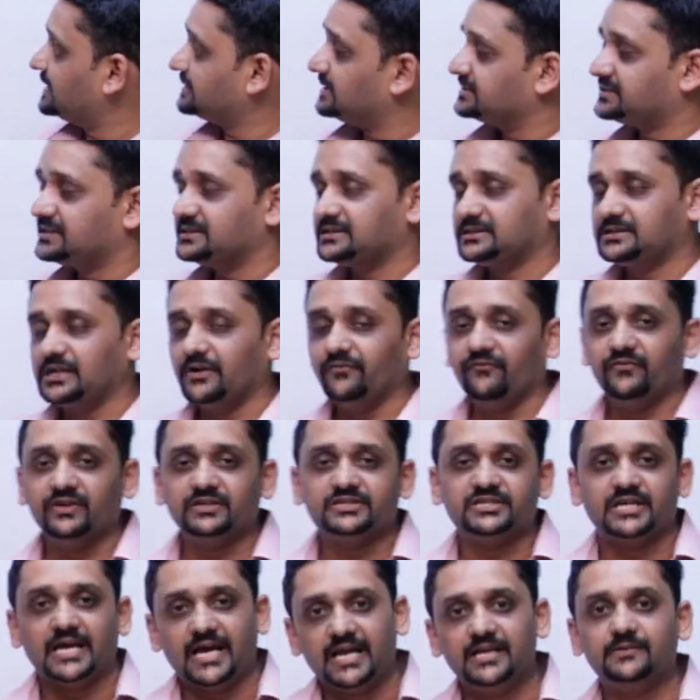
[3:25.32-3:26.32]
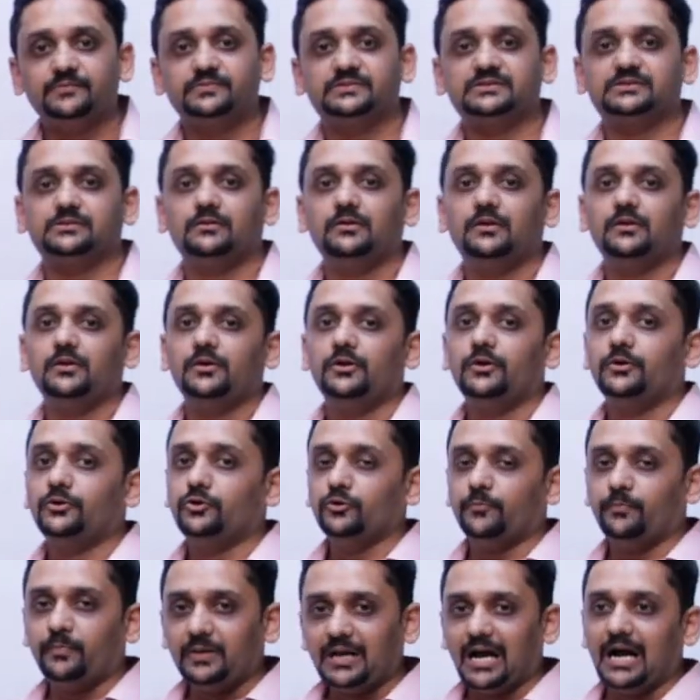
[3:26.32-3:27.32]
are the system which helps
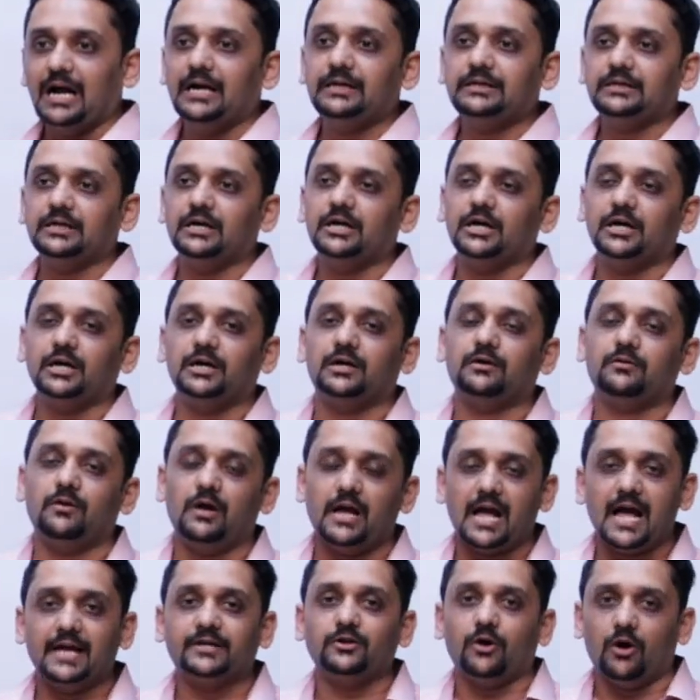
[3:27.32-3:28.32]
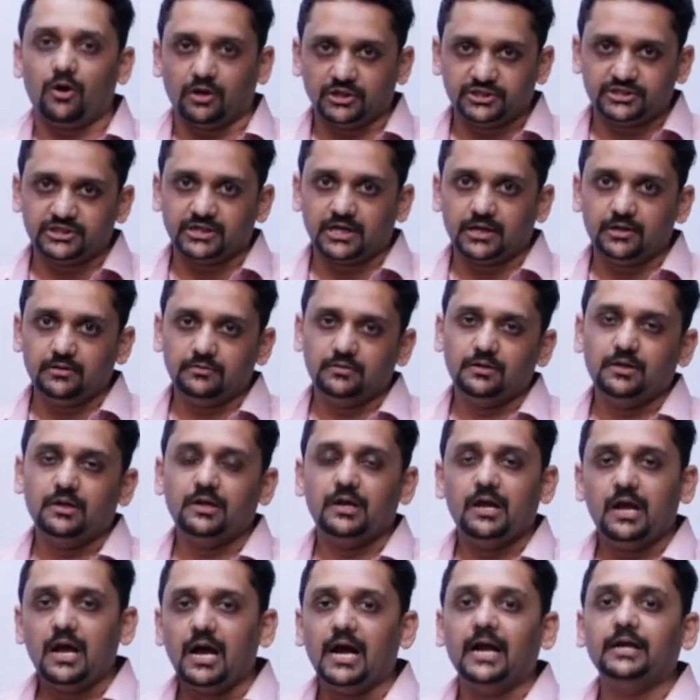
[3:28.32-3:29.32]
to plant an orchard
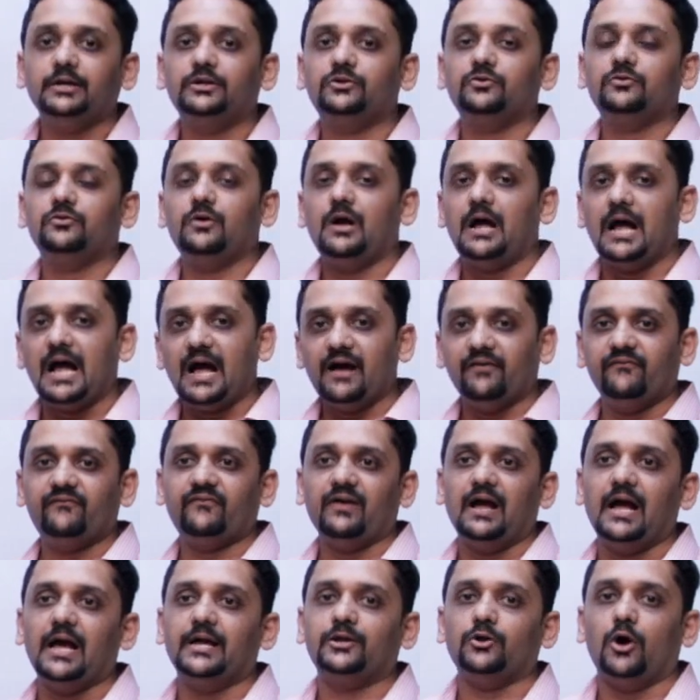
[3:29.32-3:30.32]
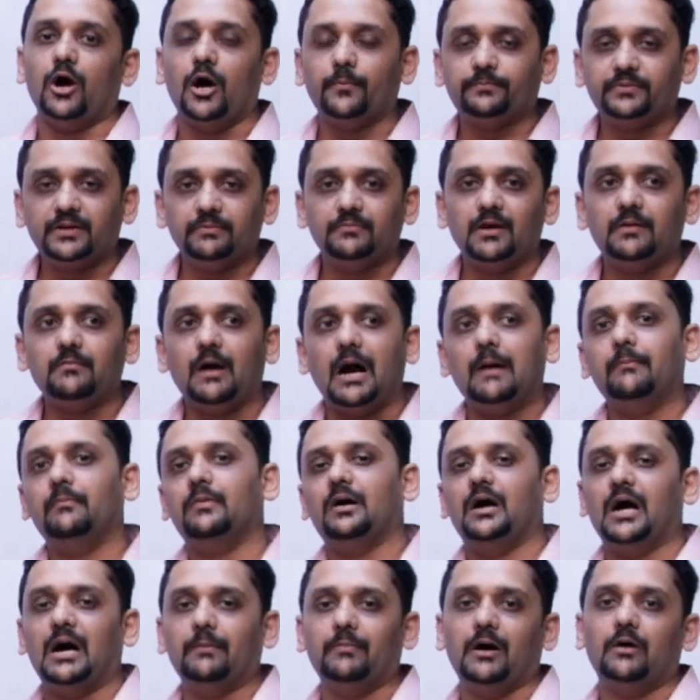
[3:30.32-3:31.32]
and to have an optimum
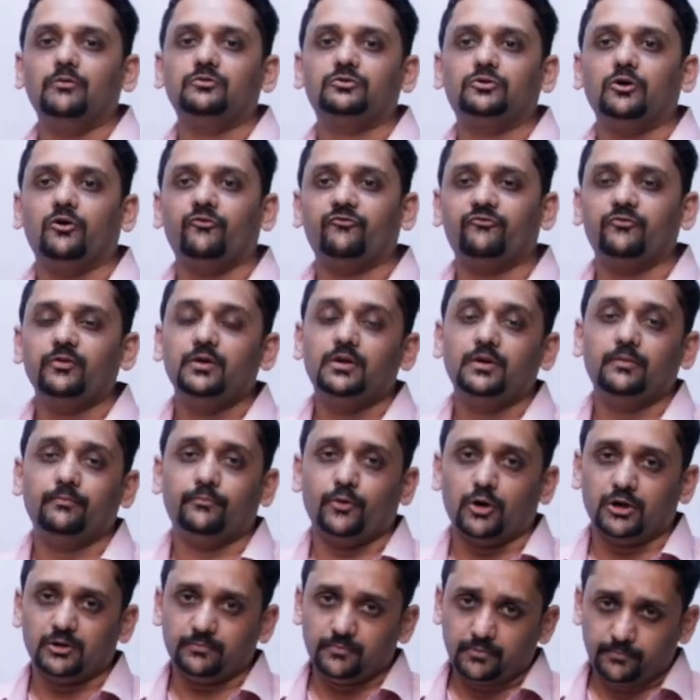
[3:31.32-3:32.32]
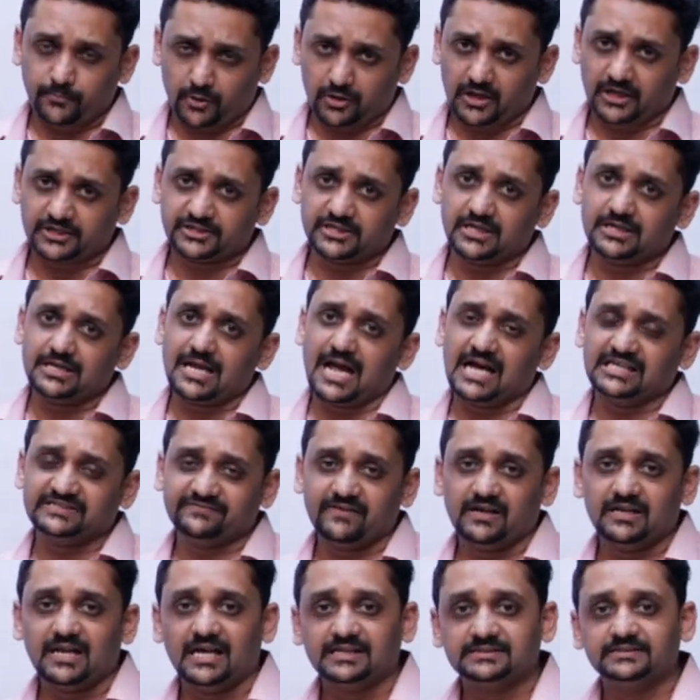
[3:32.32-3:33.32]
amount of production as
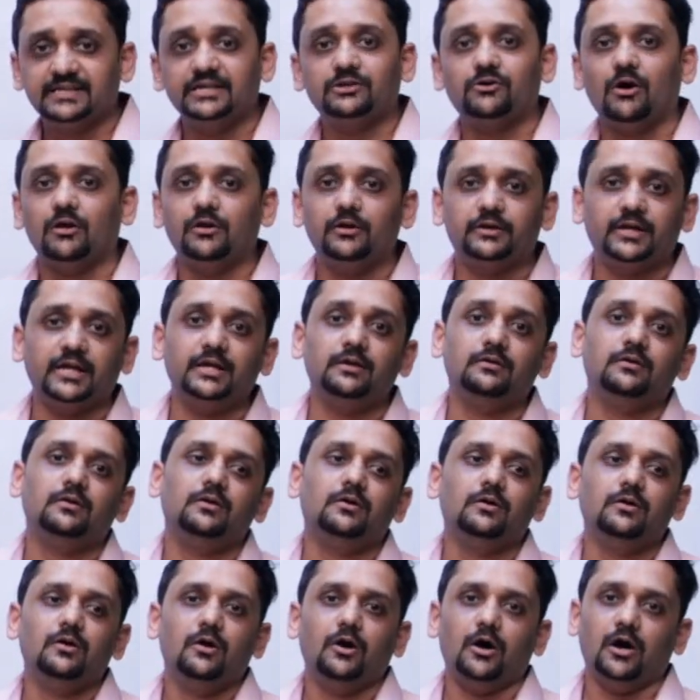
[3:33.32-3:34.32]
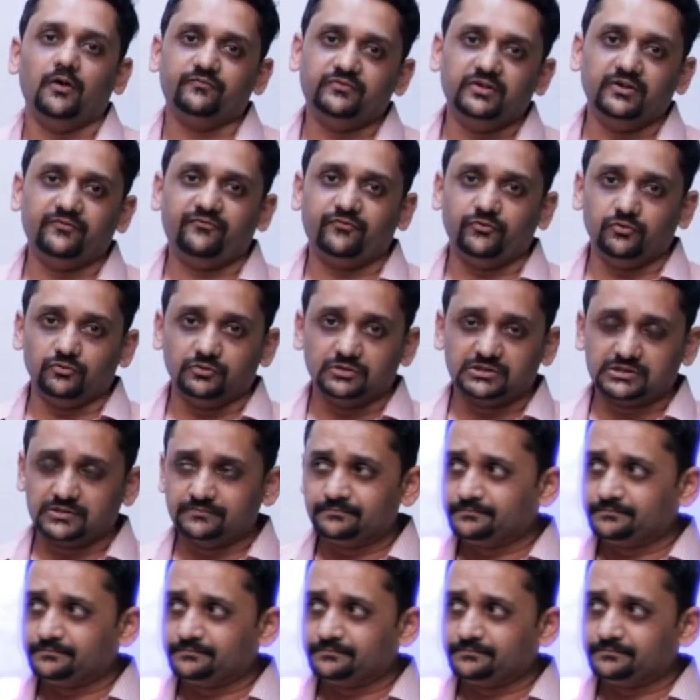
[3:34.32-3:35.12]
well as the quality of the fruits.